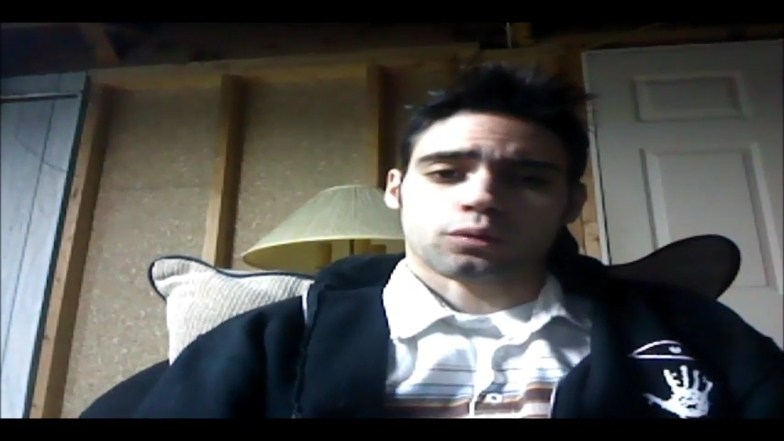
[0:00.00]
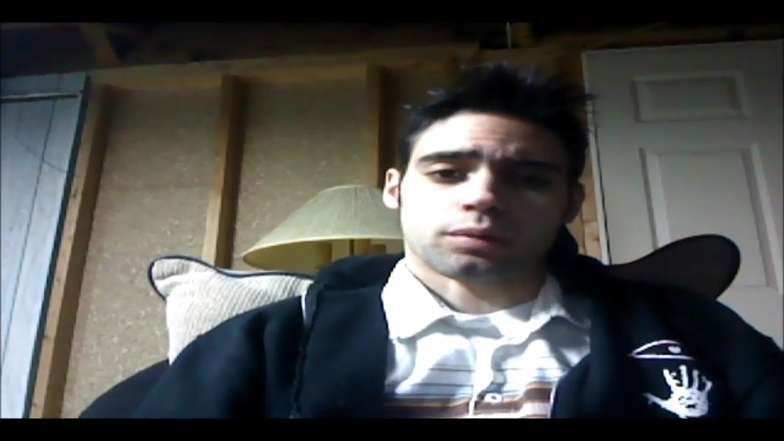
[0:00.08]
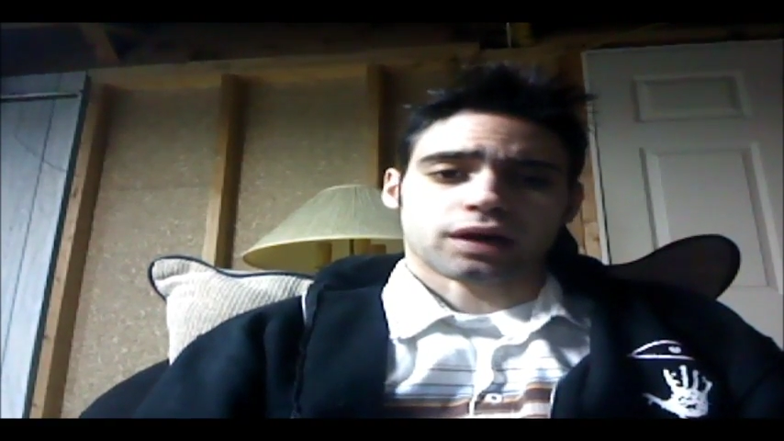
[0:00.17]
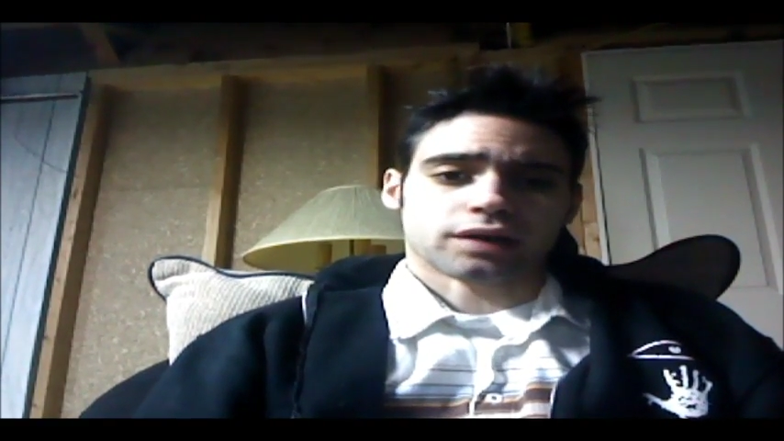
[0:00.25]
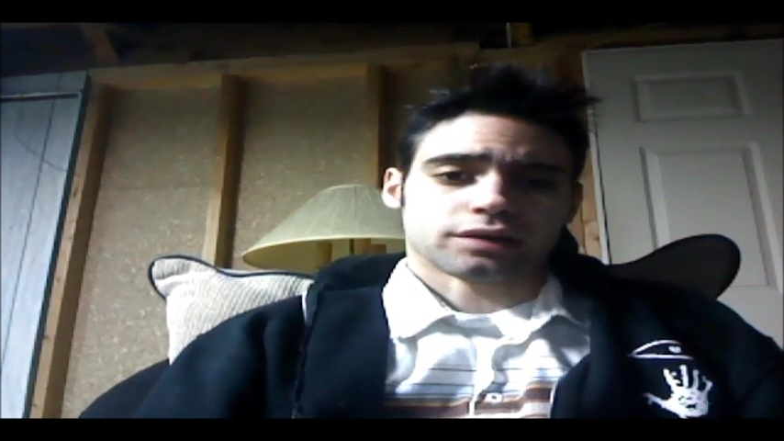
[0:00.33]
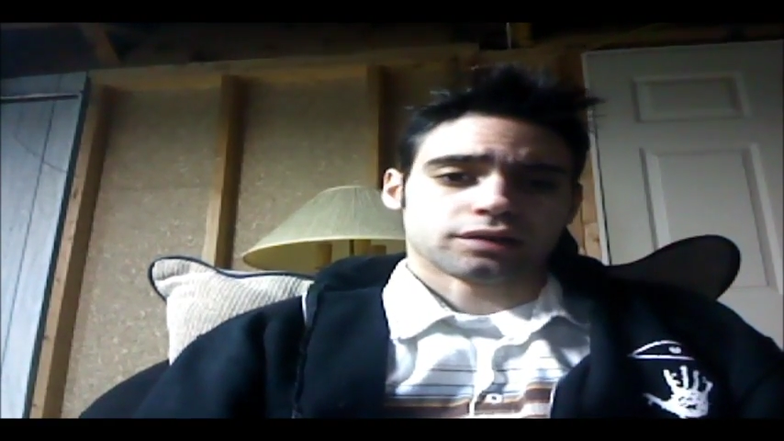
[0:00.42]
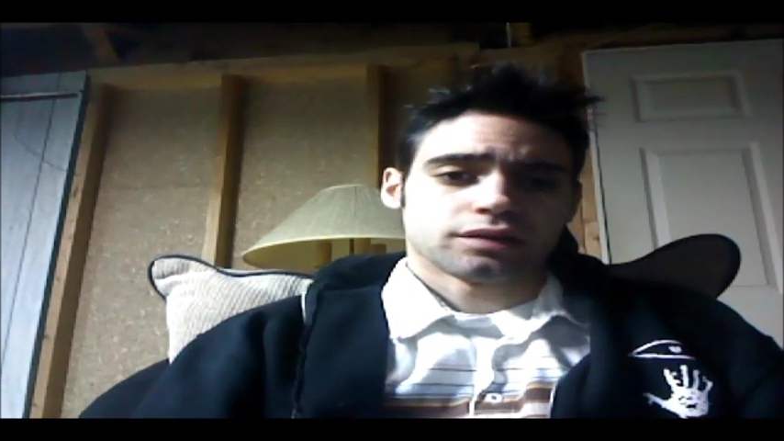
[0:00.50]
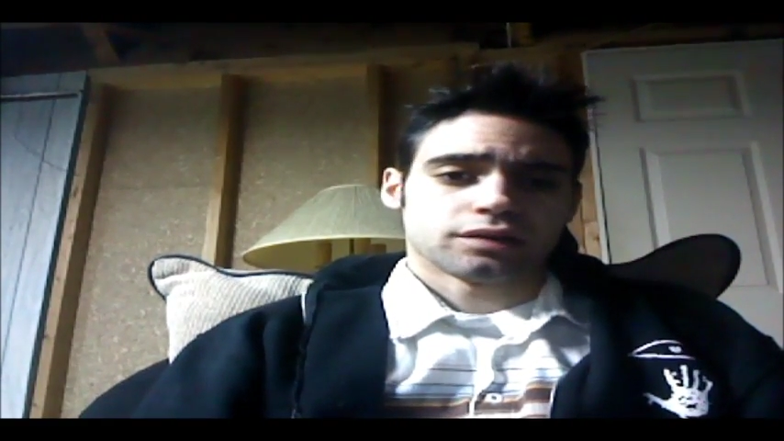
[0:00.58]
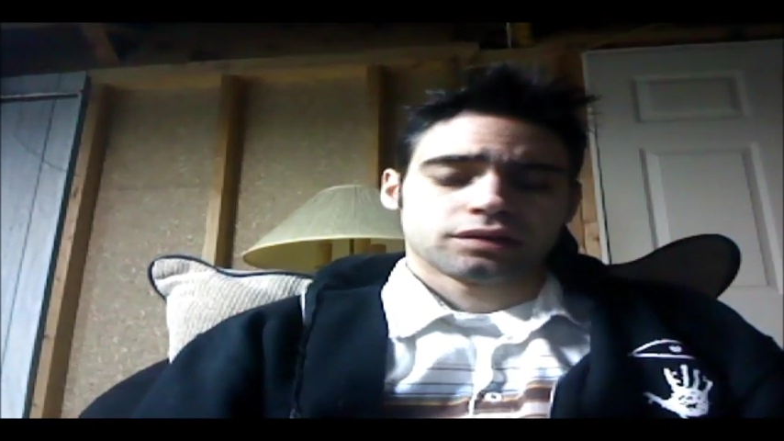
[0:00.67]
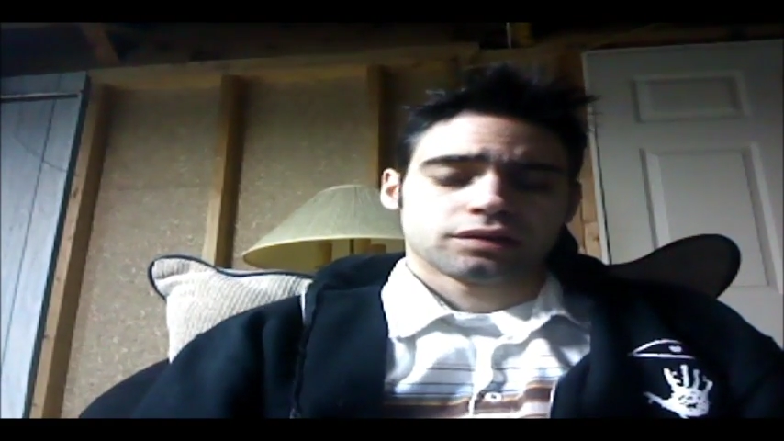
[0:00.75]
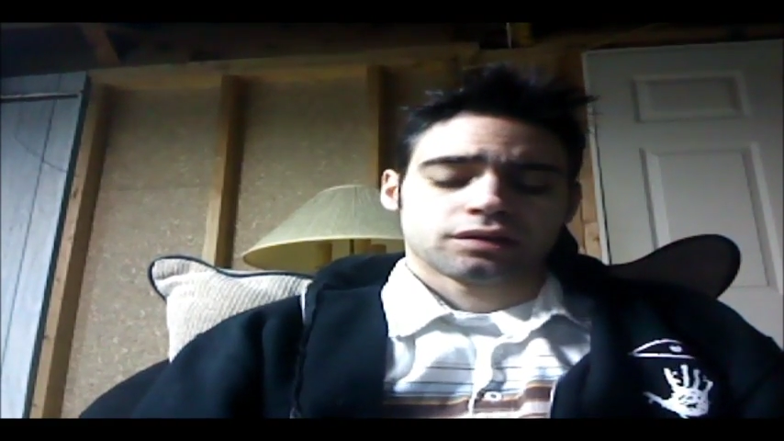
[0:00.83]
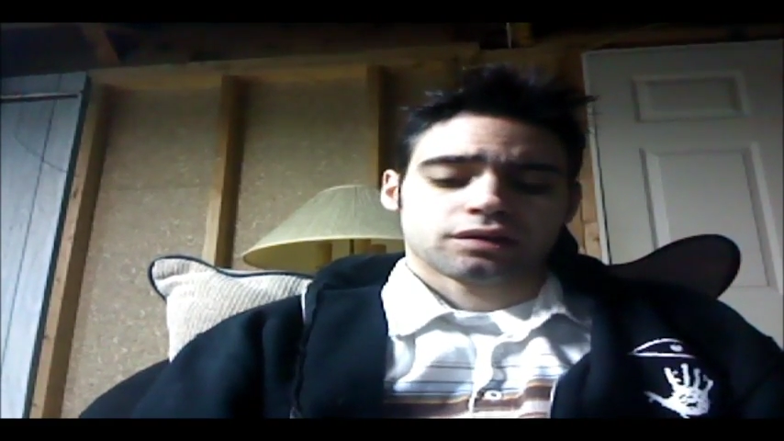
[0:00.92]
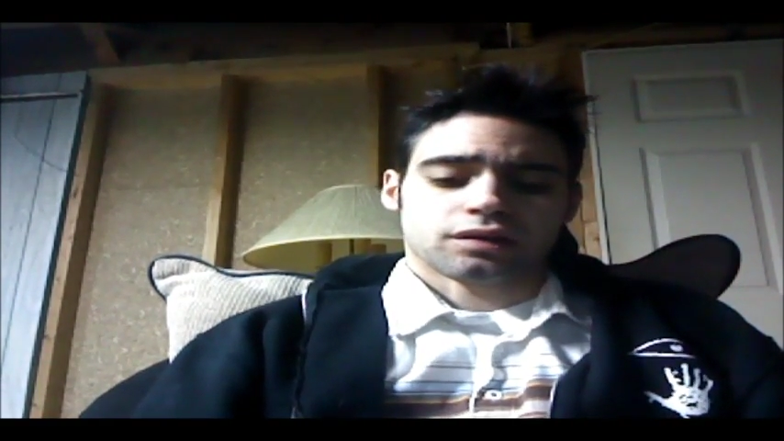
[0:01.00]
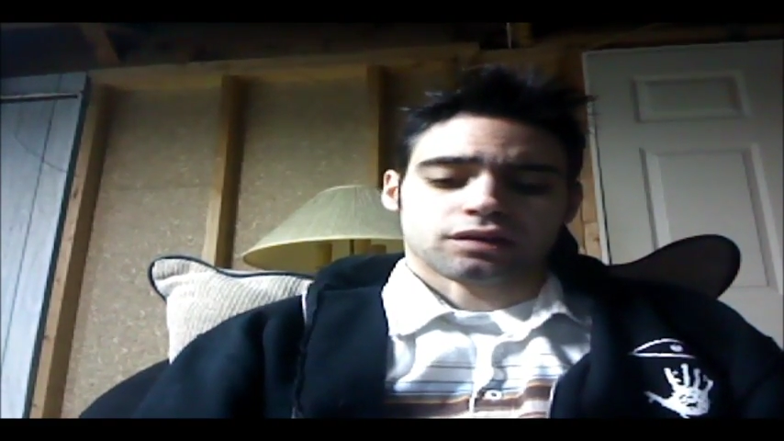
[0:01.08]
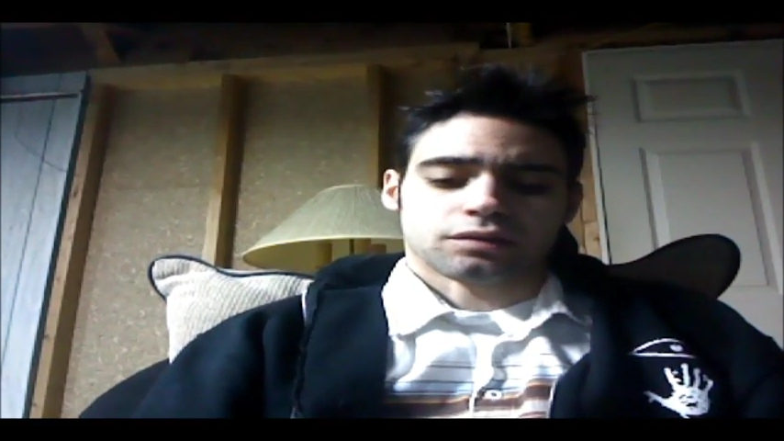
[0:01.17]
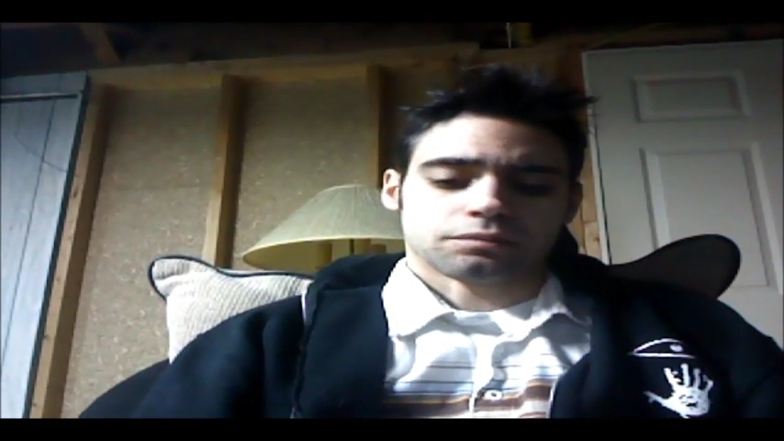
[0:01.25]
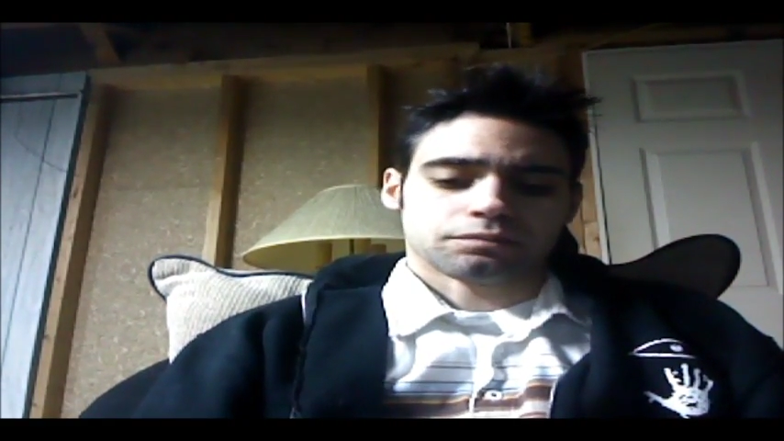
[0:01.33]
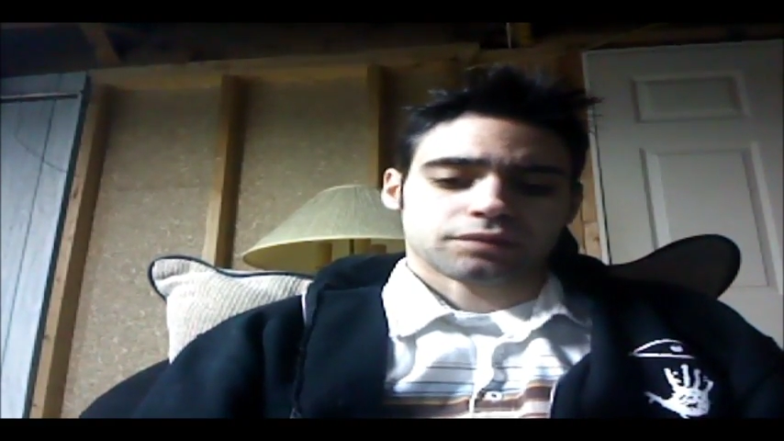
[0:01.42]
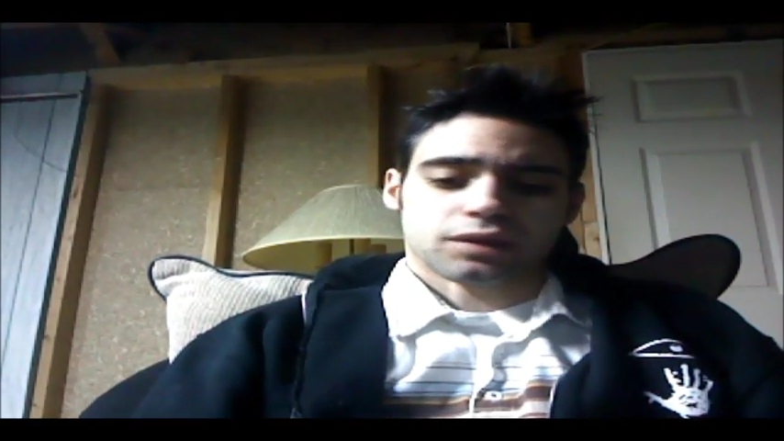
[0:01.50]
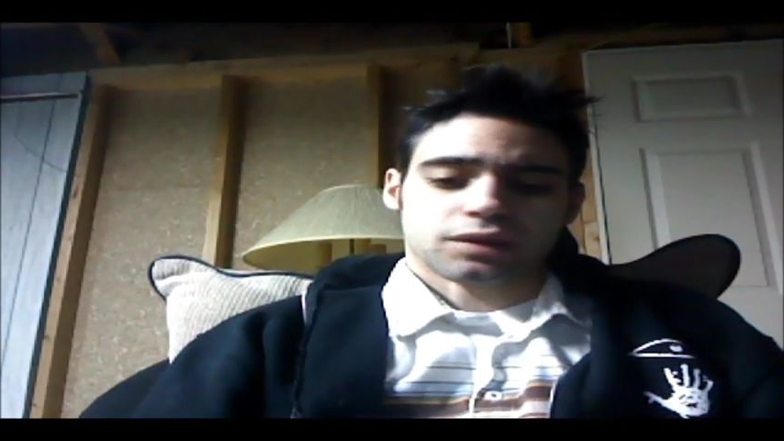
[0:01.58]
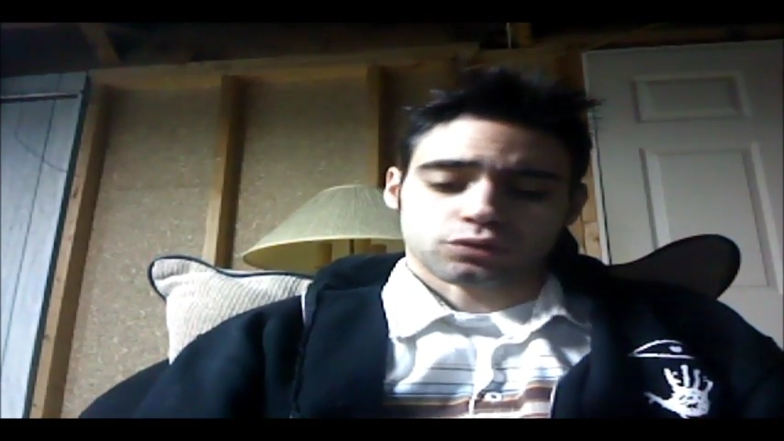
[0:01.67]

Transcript: body. It